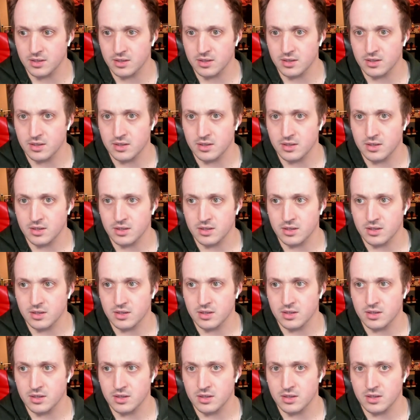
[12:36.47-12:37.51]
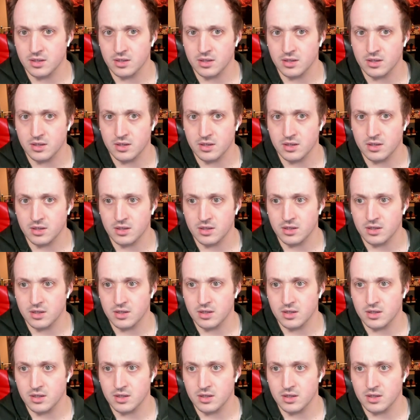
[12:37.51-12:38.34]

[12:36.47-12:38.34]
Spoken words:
No one is speaking in this clip.